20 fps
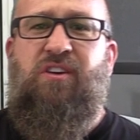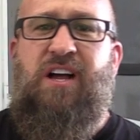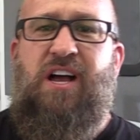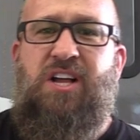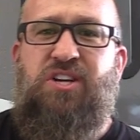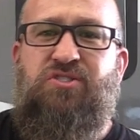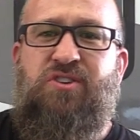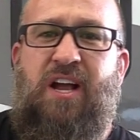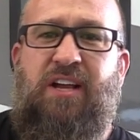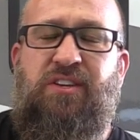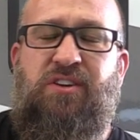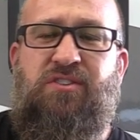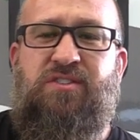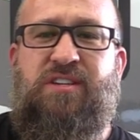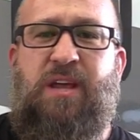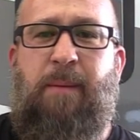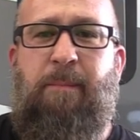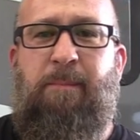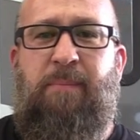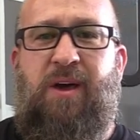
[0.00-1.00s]
General
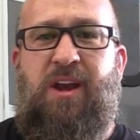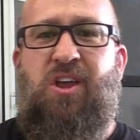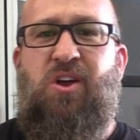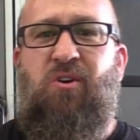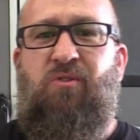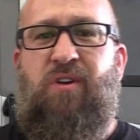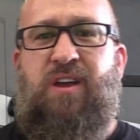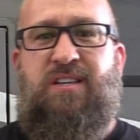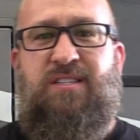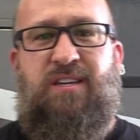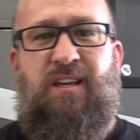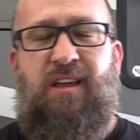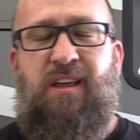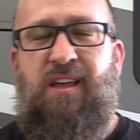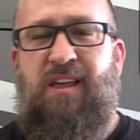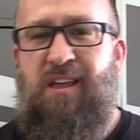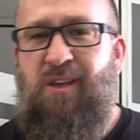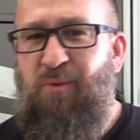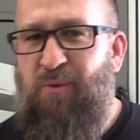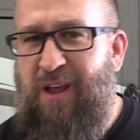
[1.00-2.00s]
Contractors and Buddy Hole
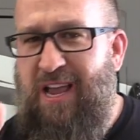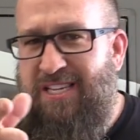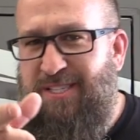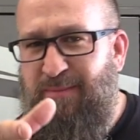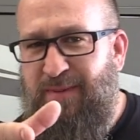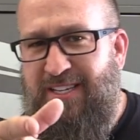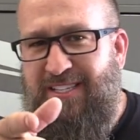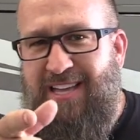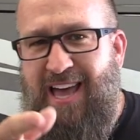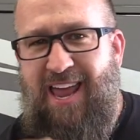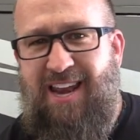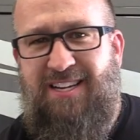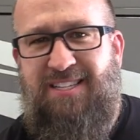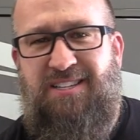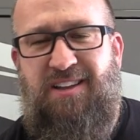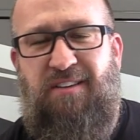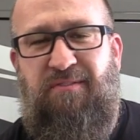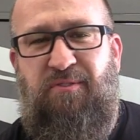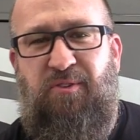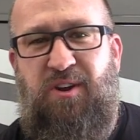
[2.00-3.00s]
Racing. We got some
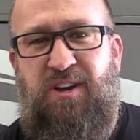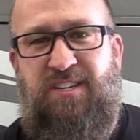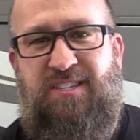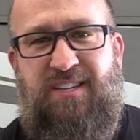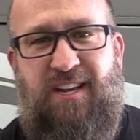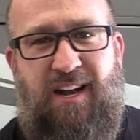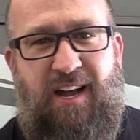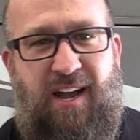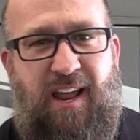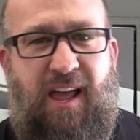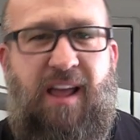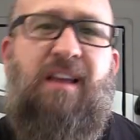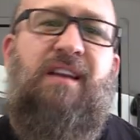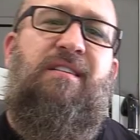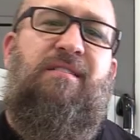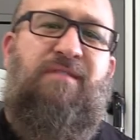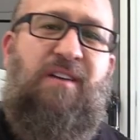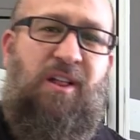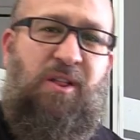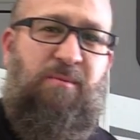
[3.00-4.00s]
exciting stuff for you to see today.
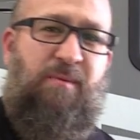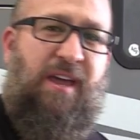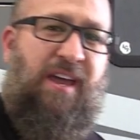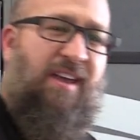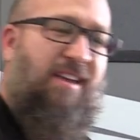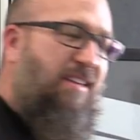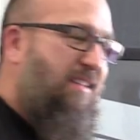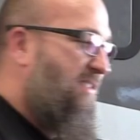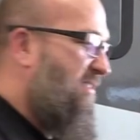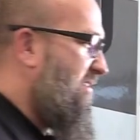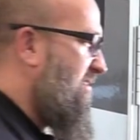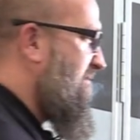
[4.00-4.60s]
Follow me.